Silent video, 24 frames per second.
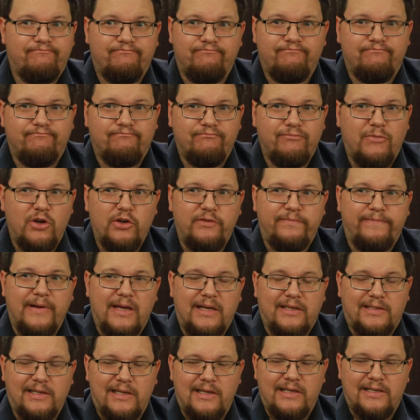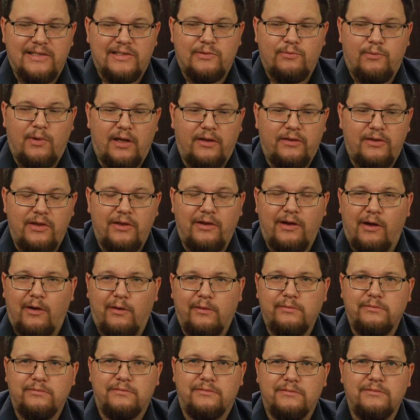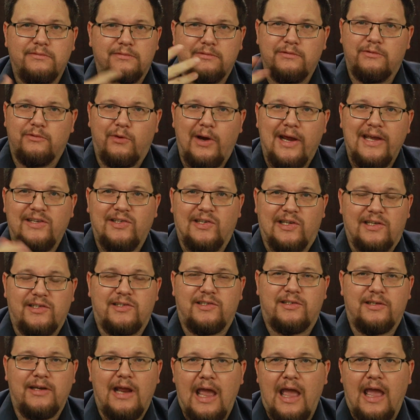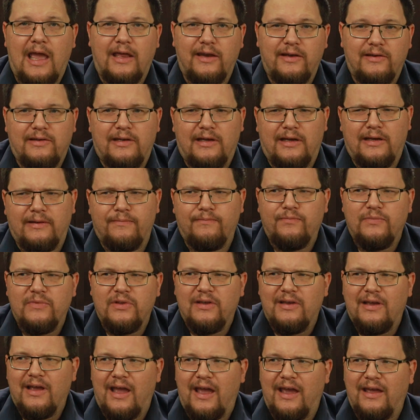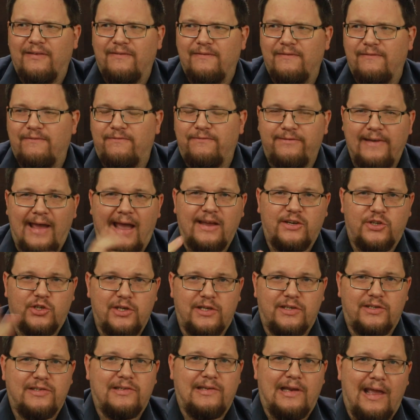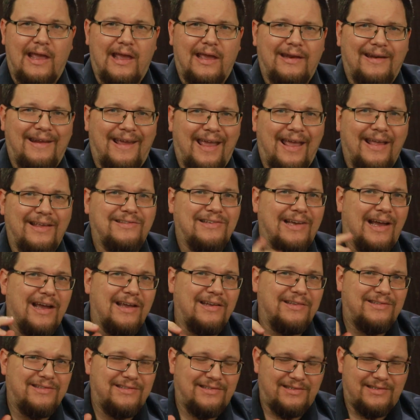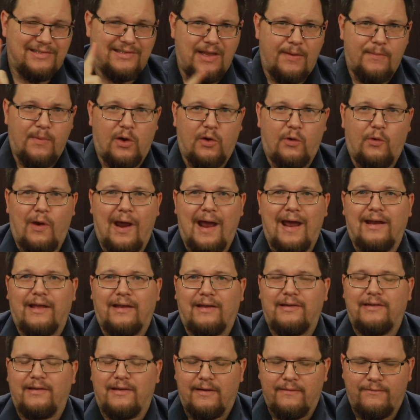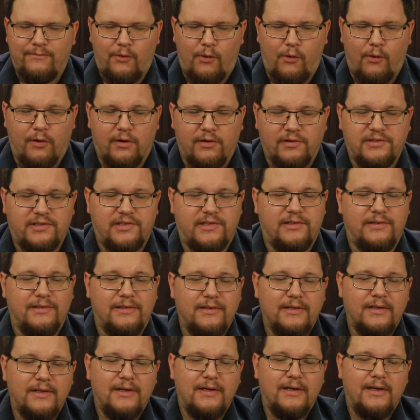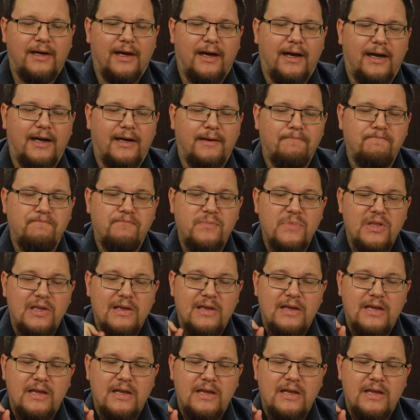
movement is, well, you know, racist and, uh, and fascist and anti-democratic, of course. Um,